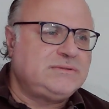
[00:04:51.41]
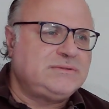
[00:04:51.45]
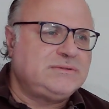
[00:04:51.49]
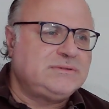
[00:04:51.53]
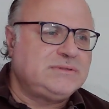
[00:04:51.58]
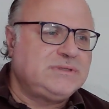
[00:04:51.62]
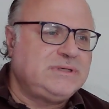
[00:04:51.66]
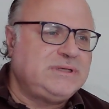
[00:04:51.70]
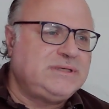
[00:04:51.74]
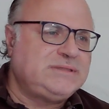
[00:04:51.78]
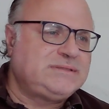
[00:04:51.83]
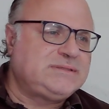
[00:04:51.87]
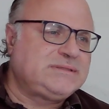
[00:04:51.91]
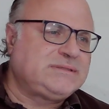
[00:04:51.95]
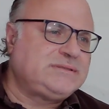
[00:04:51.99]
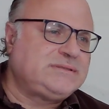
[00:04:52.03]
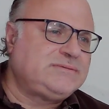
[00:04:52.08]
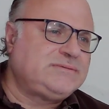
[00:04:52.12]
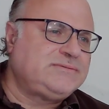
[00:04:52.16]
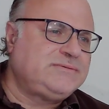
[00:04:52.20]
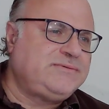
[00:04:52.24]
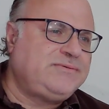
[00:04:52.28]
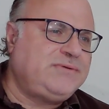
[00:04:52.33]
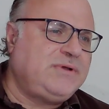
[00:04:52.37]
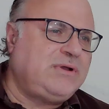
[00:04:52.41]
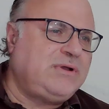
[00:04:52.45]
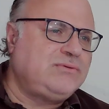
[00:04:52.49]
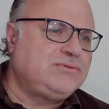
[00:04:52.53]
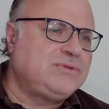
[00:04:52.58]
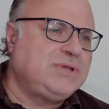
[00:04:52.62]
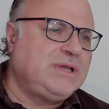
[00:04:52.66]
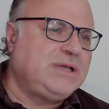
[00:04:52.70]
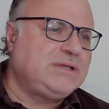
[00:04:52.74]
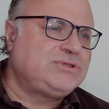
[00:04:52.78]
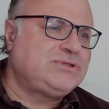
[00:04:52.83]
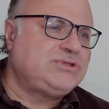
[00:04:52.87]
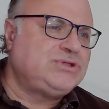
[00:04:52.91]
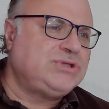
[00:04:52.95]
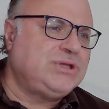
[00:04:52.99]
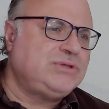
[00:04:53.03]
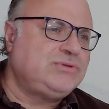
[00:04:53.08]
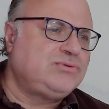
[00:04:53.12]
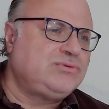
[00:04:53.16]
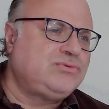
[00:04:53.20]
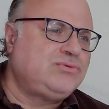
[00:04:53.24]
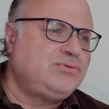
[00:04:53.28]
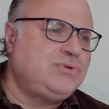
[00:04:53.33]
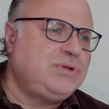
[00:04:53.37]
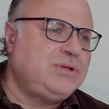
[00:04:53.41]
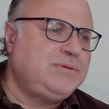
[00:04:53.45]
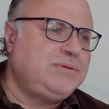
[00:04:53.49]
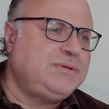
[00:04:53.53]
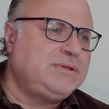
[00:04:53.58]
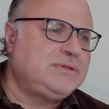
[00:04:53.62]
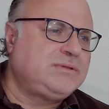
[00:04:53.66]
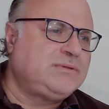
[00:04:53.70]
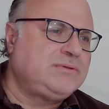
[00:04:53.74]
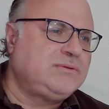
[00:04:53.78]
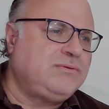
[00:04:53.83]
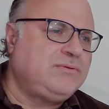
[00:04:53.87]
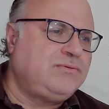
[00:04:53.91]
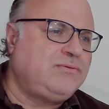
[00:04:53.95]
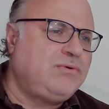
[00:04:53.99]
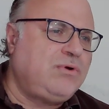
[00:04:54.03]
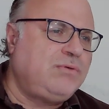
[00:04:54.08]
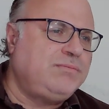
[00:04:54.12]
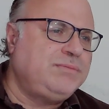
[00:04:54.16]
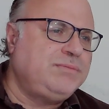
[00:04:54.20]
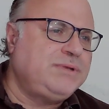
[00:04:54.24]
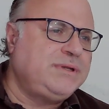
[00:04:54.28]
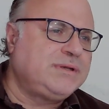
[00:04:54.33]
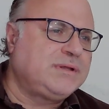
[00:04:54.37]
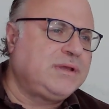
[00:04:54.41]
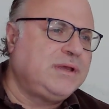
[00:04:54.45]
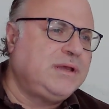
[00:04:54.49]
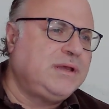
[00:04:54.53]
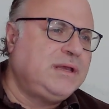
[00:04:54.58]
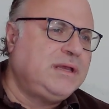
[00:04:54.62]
risks without action to limit warming.